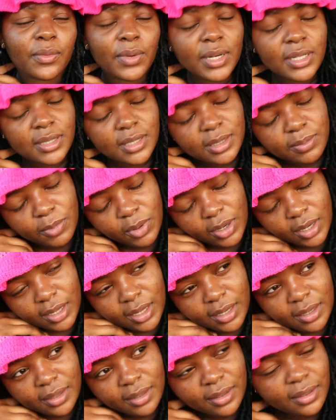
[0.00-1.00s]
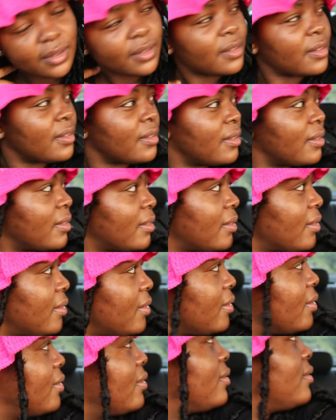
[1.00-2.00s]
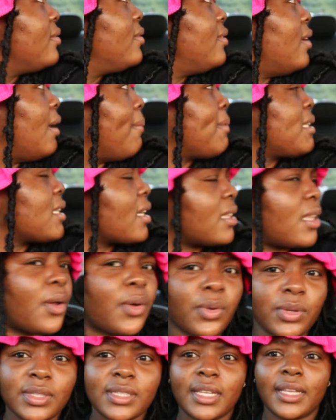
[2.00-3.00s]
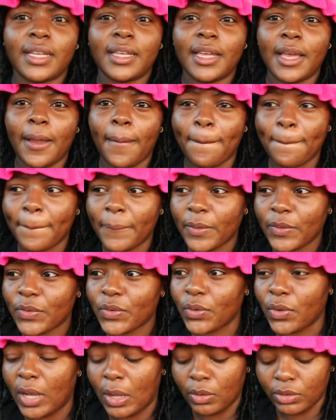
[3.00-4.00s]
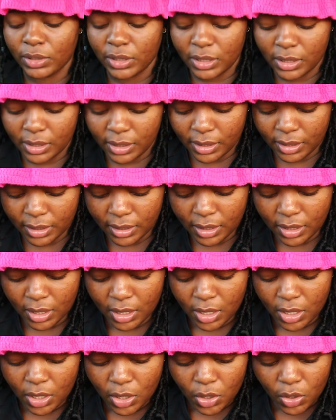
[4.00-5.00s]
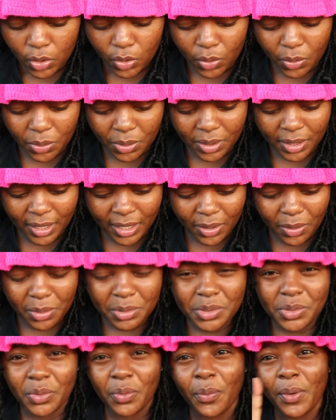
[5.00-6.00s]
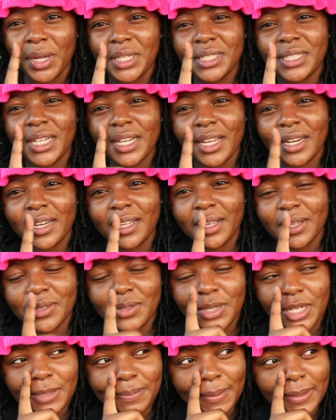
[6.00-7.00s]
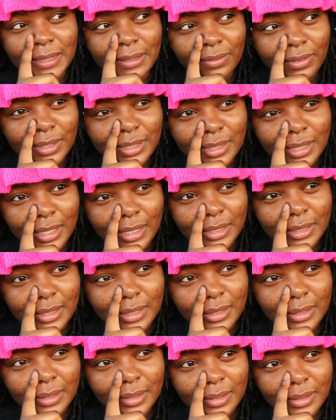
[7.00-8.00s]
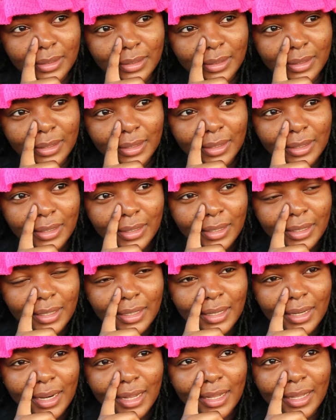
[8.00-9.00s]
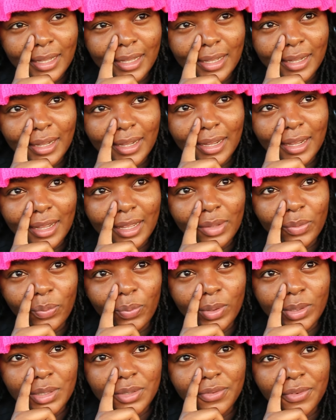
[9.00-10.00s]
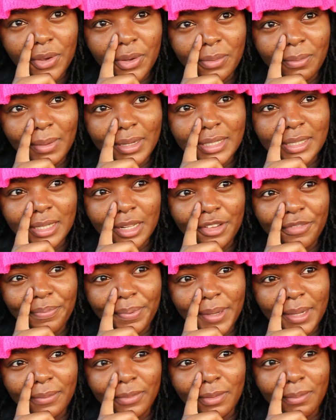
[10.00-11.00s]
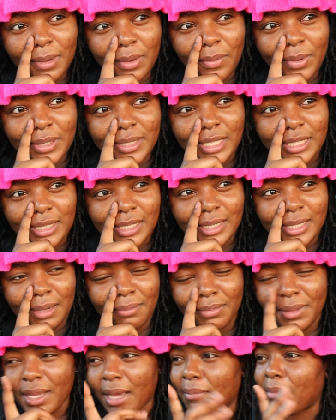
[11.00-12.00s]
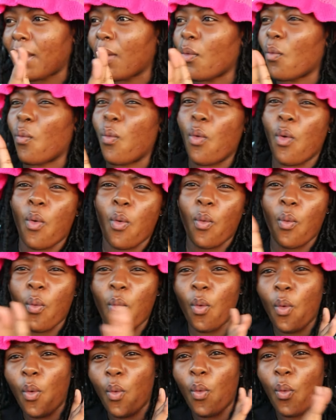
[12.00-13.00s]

What is this mall again? Yeah, Masingita crossing. Yeah. So I'll just go there. Also, why is chicken licking so expensive these days? Like I once found myself paying for my 160 something. I'm like, whoa.